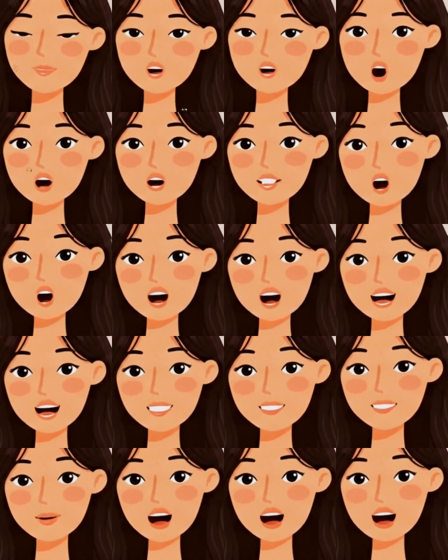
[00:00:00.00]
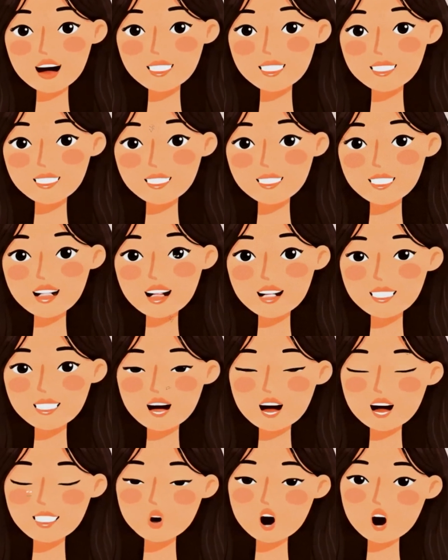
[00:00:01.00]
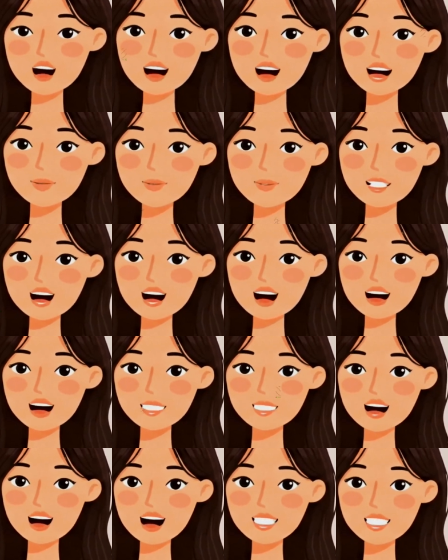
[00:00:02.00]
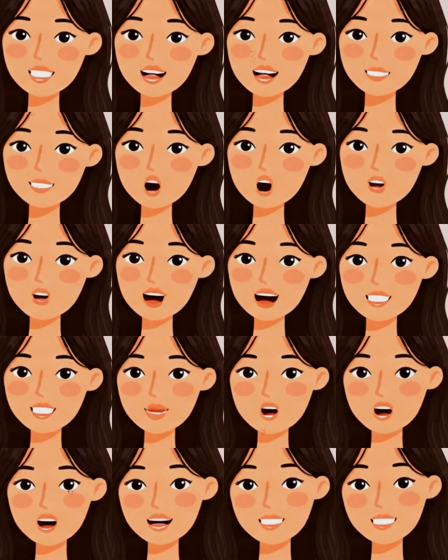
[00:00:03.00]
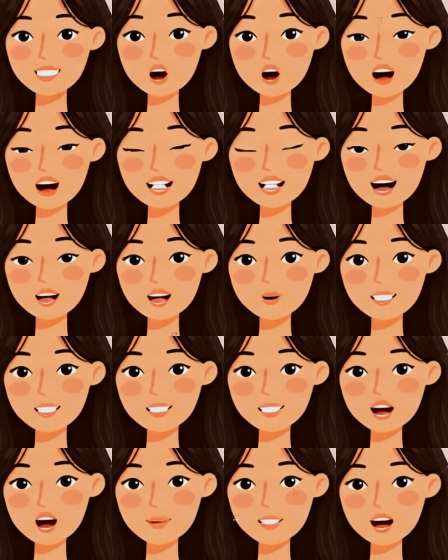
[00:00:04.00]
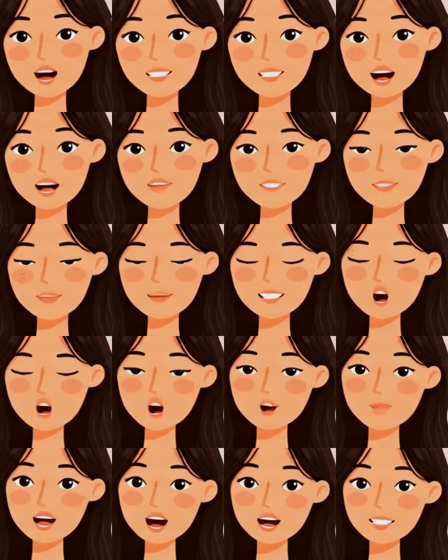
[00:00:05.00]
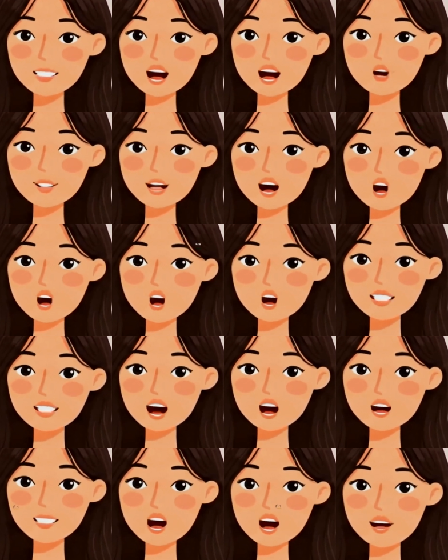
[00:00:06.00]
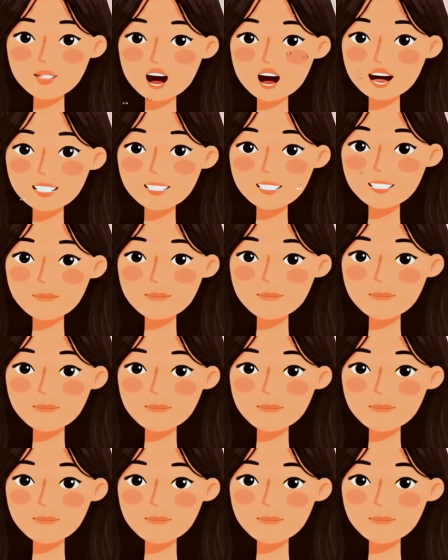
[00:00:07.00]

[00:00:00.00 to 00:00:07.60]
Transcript: Rogue coding is fast, it is disruptive, and because it is backed by relentless architectural discipline, the applications it produces are flawless.